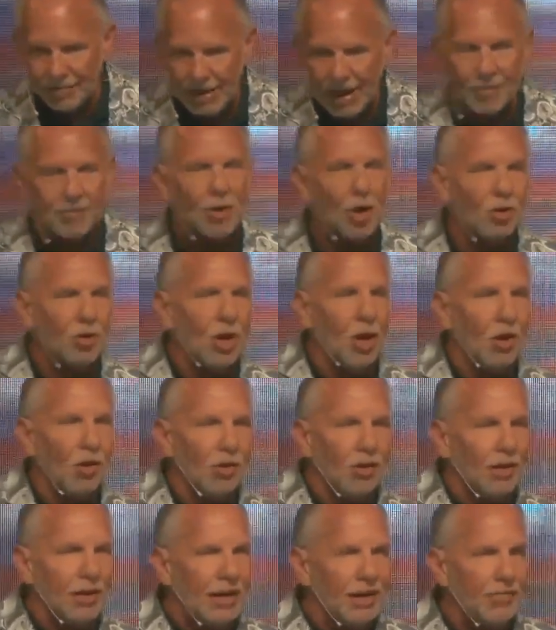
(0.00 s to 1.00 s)
I'm no longer
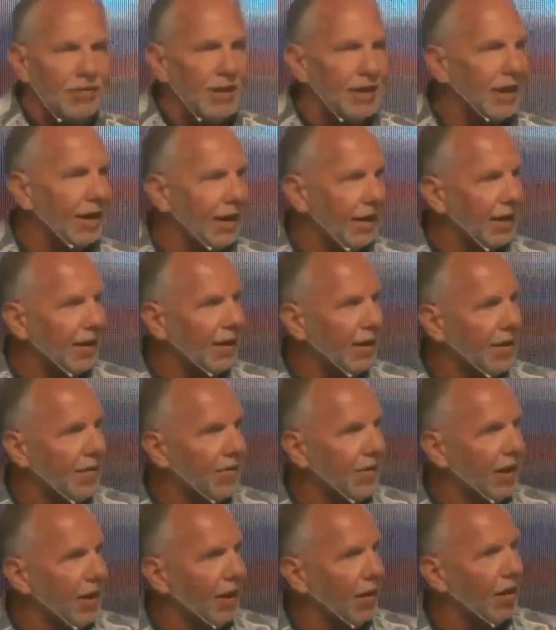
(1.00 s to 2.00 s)
living in
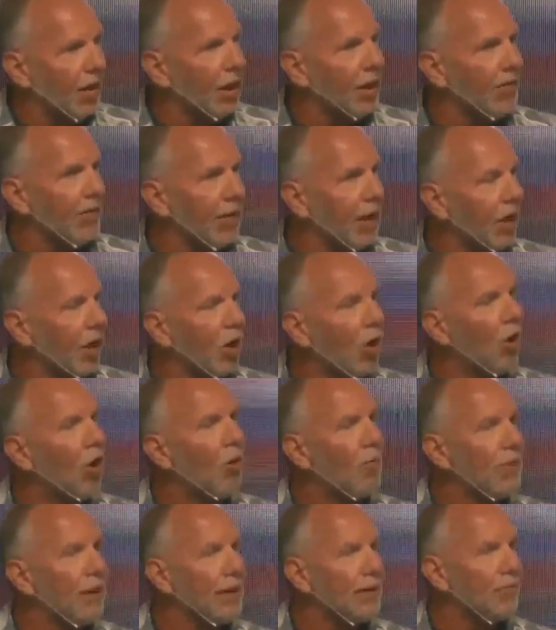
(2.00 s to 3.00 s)
their in their
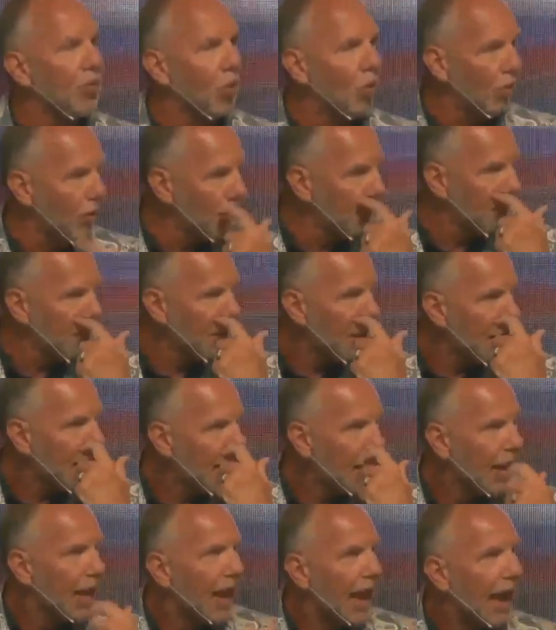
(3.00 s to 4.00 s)
home anymore,
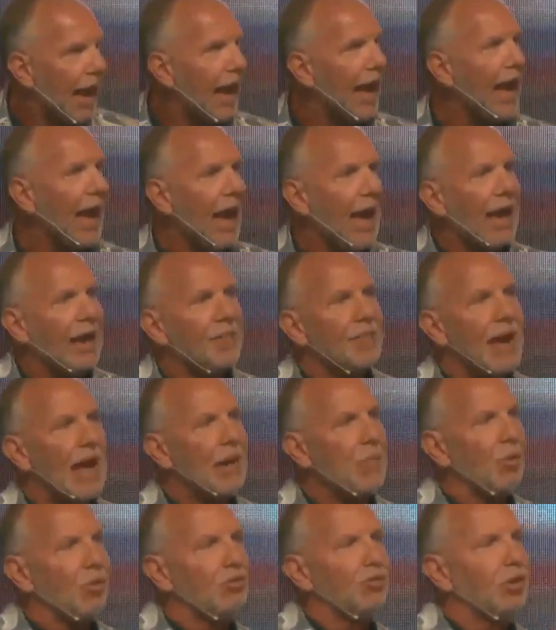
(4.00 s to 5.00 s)
I am
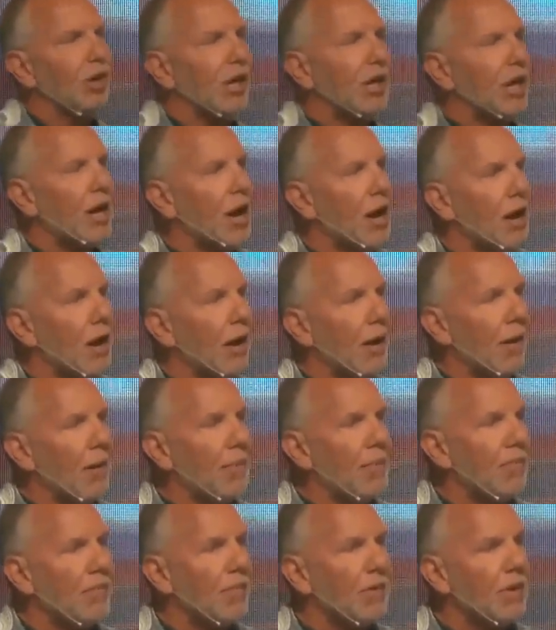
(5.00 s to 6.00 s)
able to come
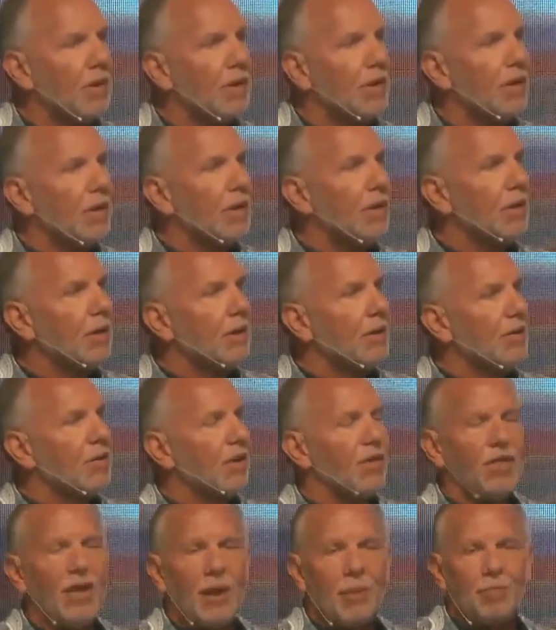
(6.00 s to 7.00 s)
to
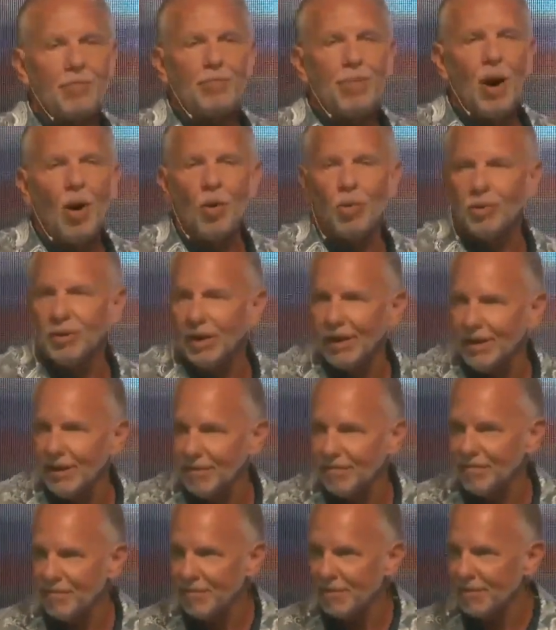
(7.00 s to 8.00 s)
them boldly.
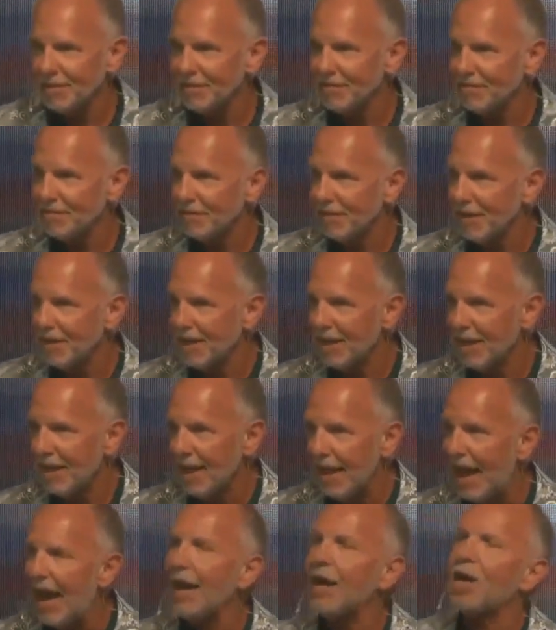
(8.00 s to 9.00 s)

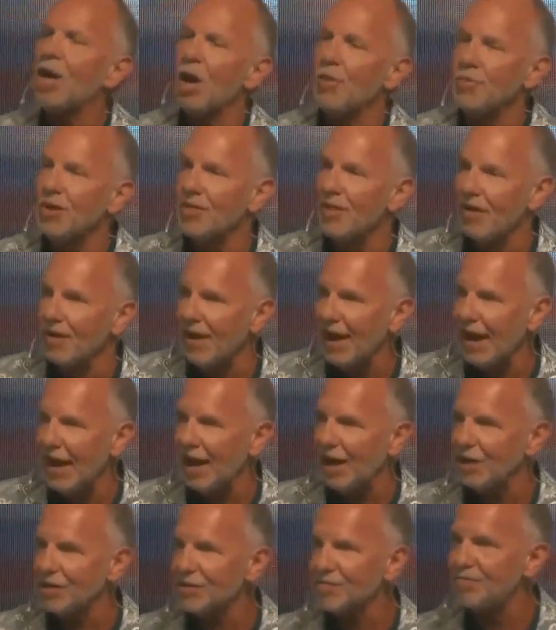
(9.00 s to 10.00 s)
I come to their
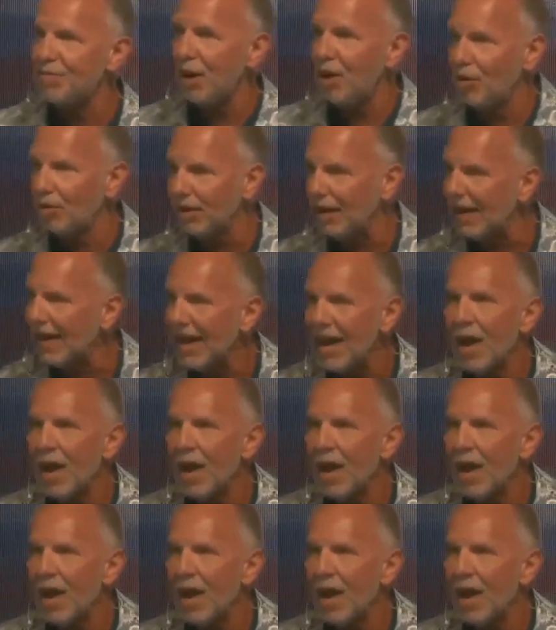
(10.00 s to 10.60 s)
house boldly.